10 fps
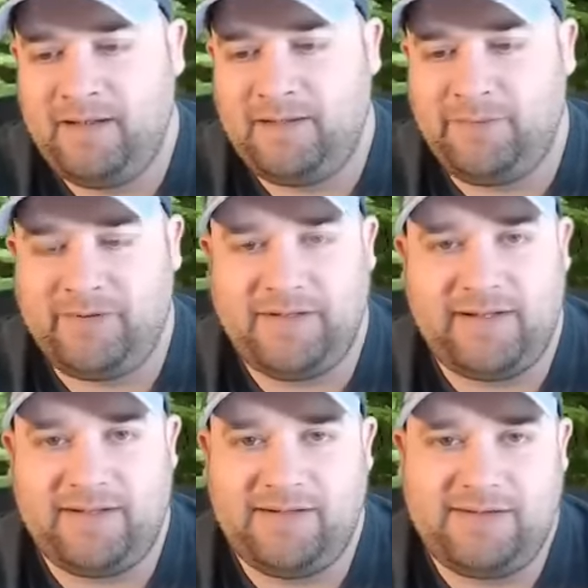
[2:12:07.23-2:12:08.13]
I'm really
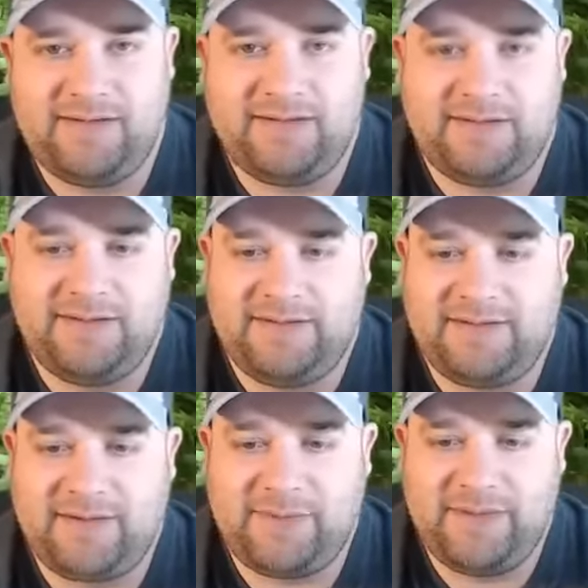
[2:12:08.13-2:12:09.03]
not into
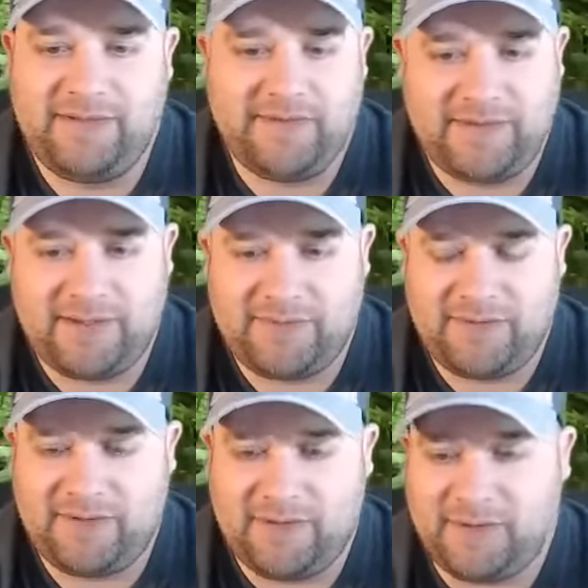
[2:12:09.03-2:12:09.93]
guppies enough
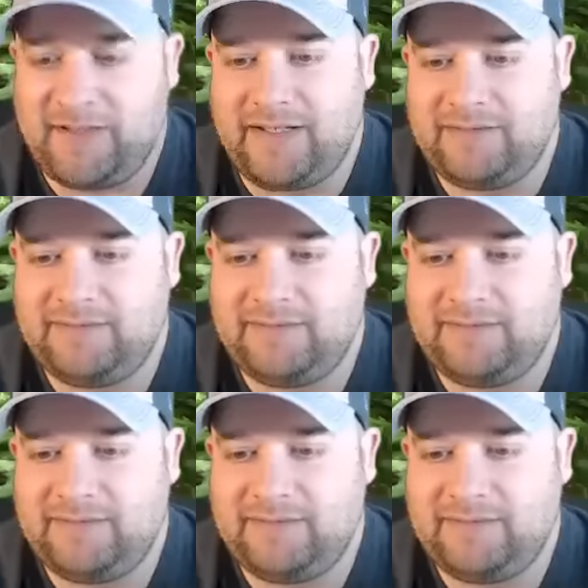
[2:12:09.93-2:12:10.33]
to know that.